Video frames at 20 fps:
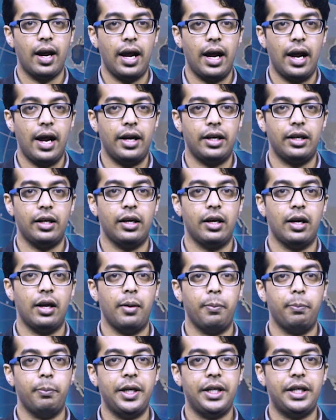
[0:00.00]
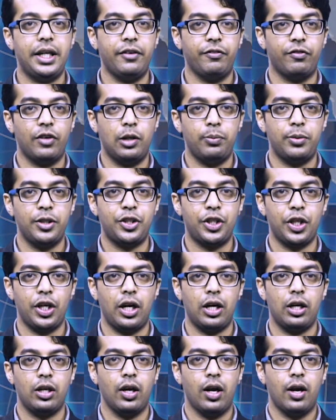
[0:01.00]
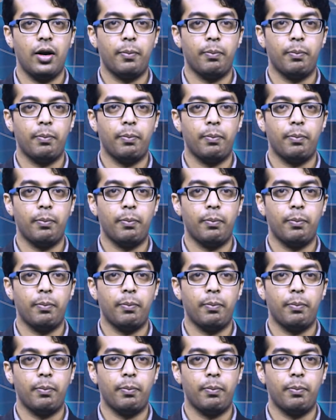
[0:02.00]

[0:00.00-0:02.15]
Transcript: and meeting will be chaired